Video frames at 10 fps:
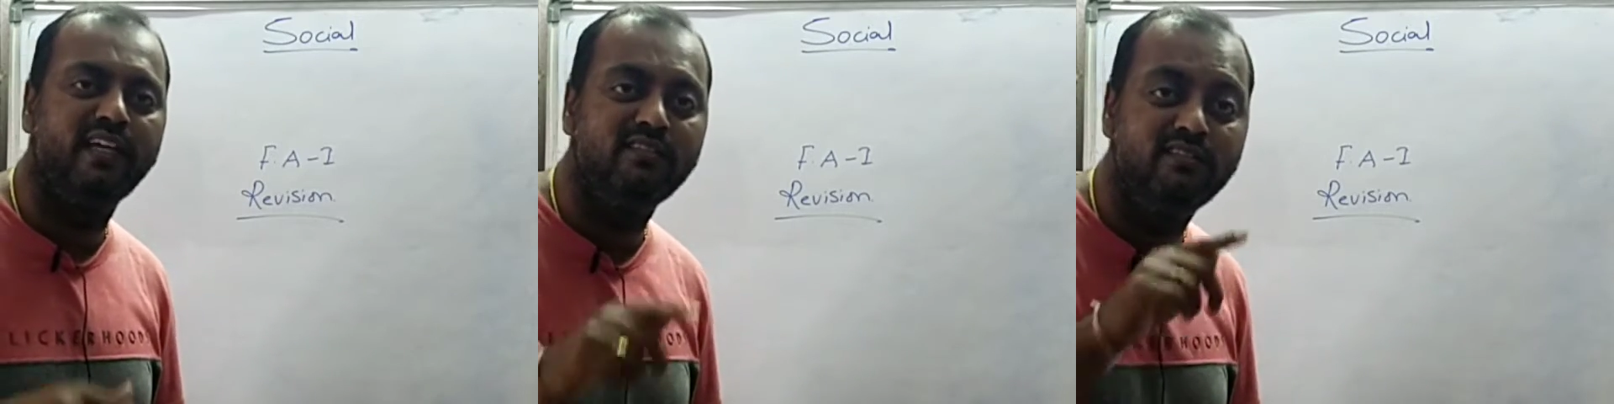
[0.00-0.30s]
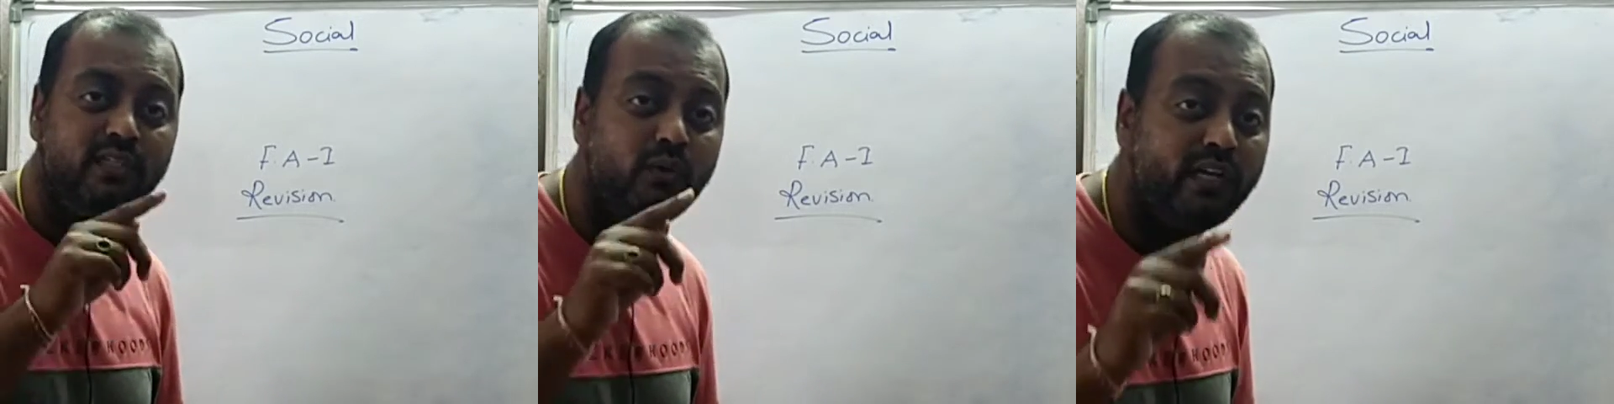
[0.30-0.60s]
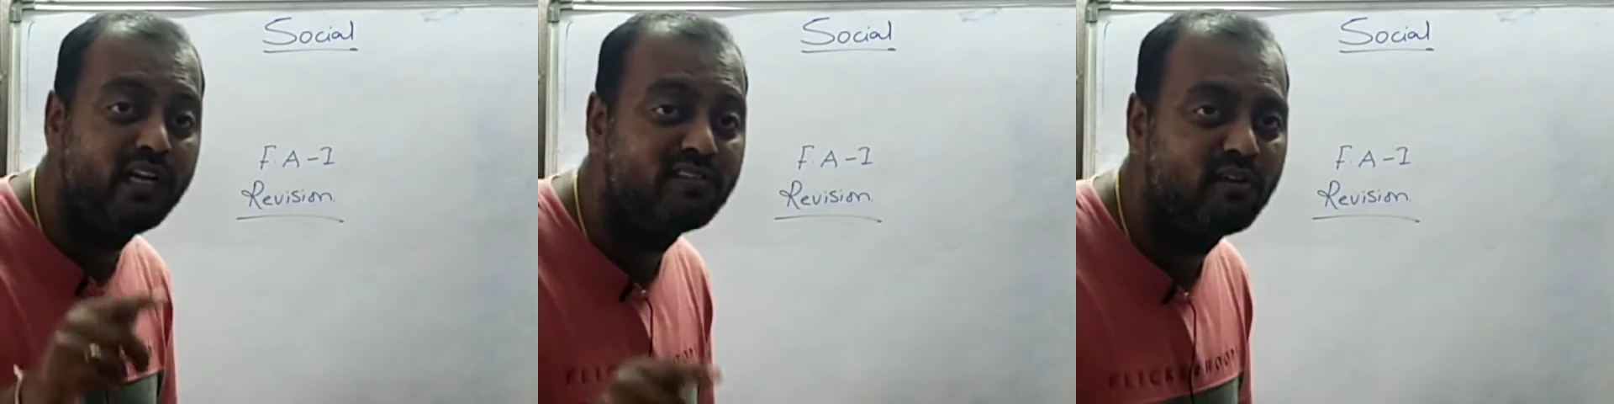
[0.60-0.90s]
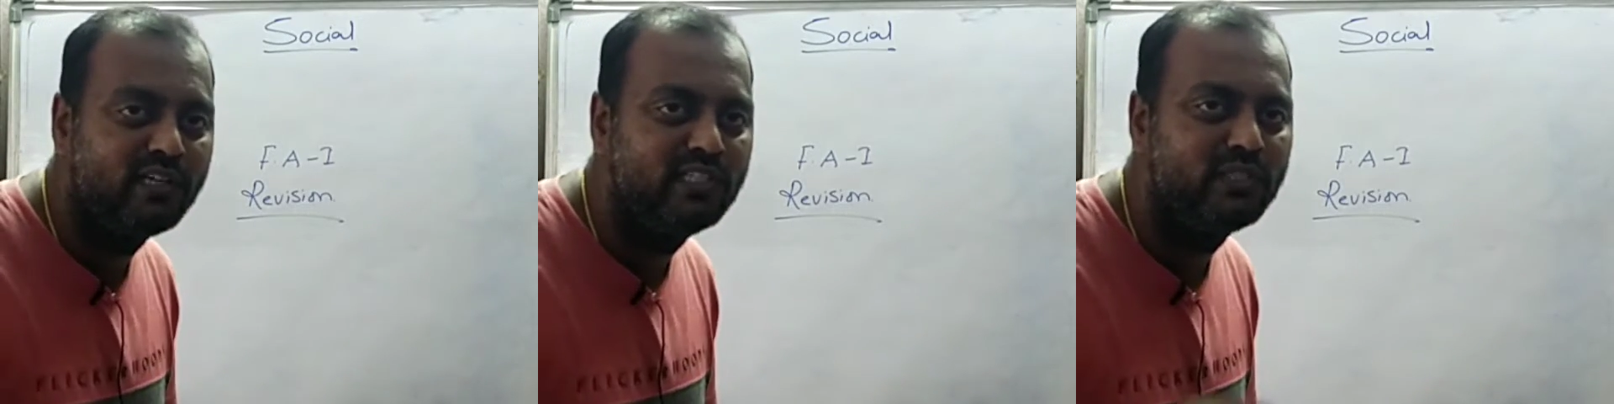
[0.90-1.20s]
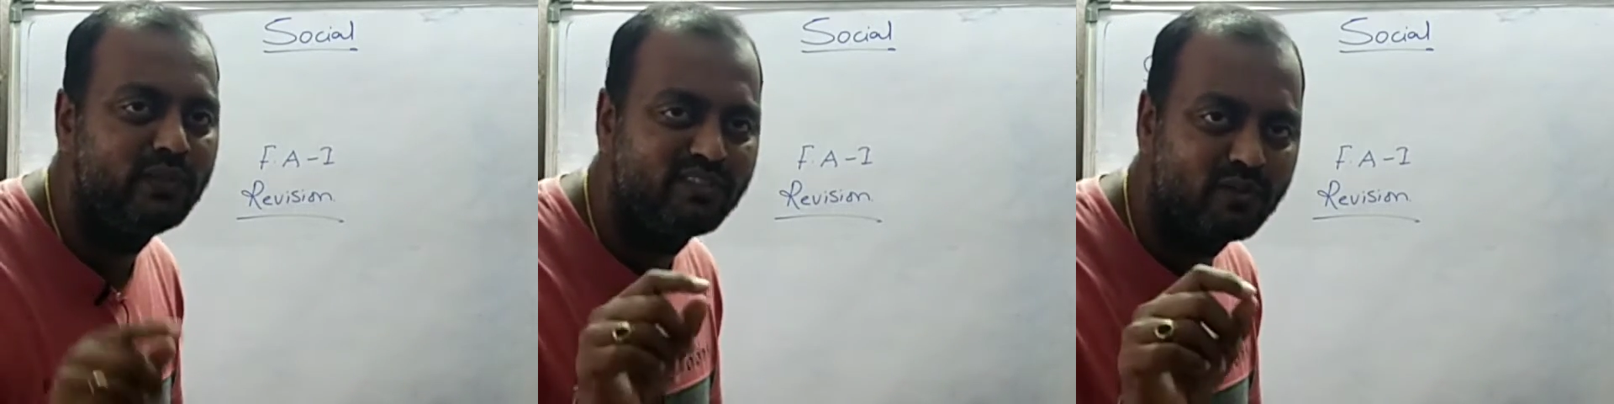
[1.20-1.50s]
like 0 degrees
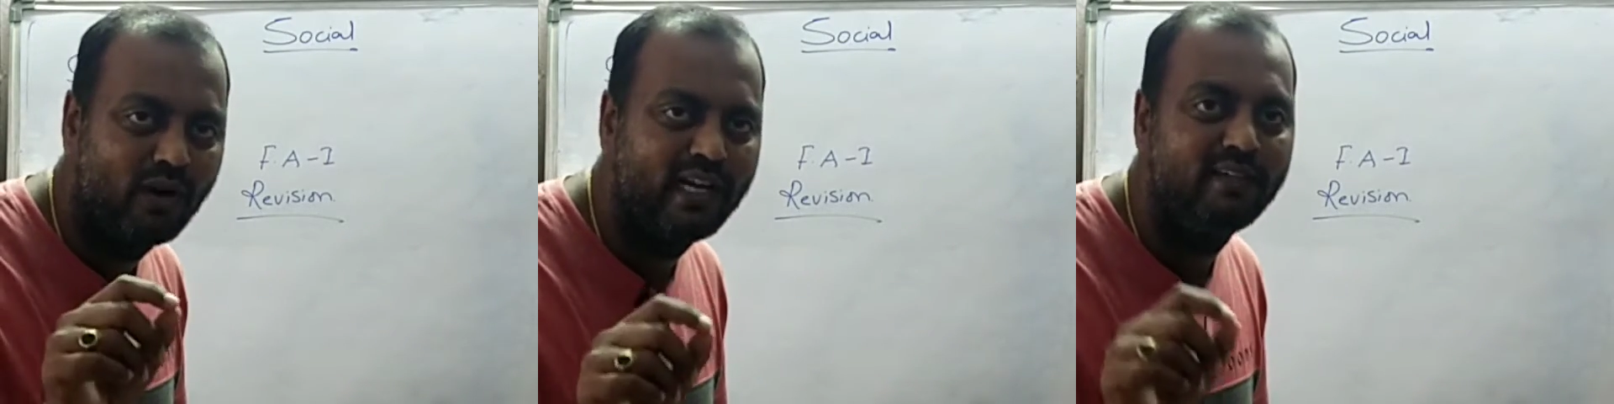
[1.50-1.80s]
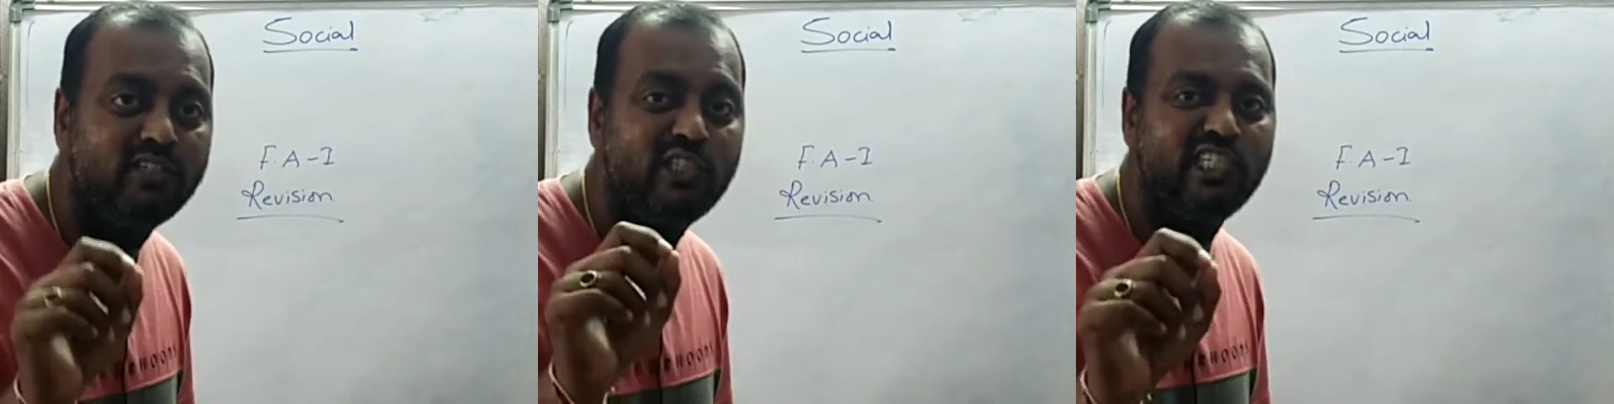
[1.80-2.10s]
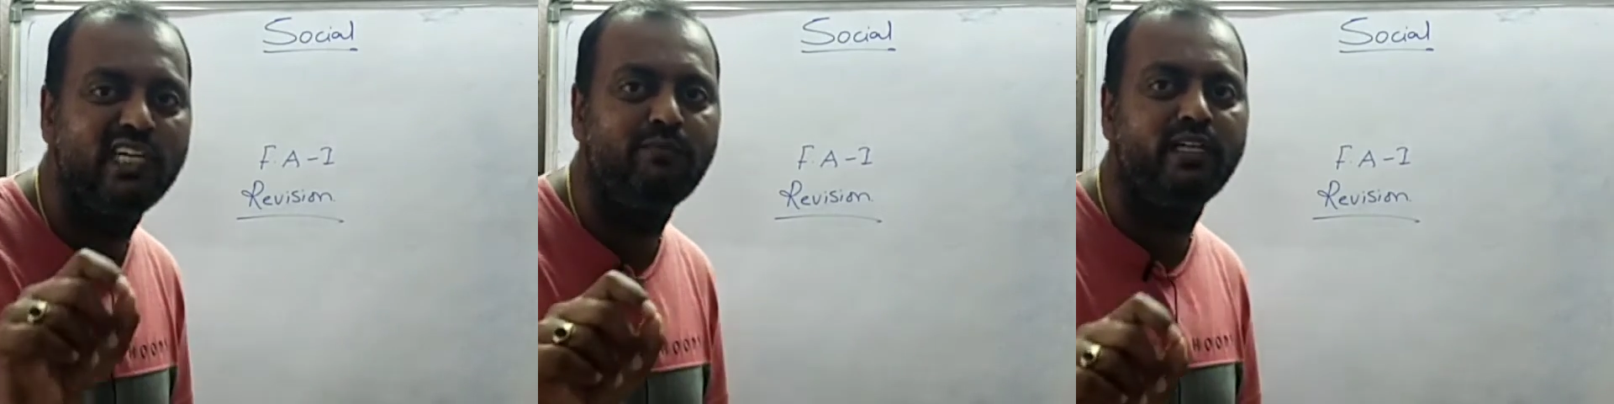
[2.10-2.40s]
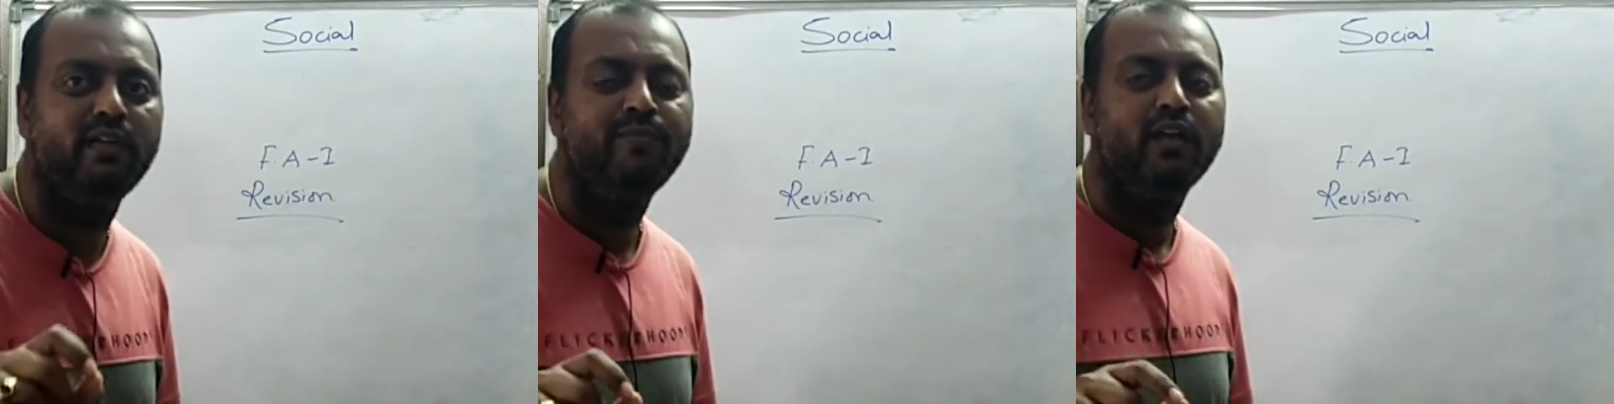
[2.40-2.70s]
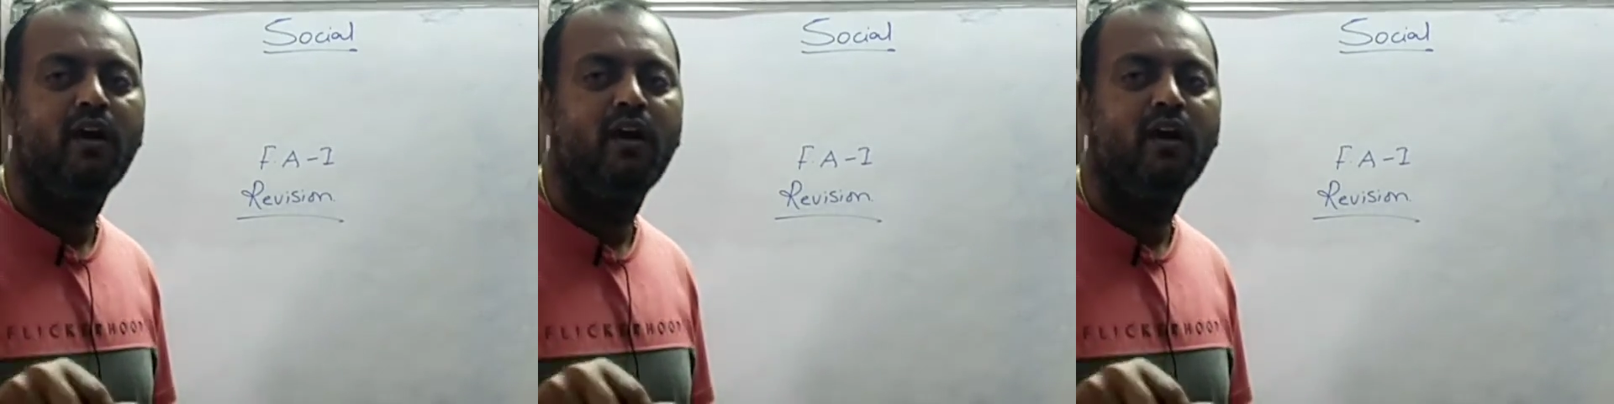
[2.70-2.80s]
longitude is called as GMT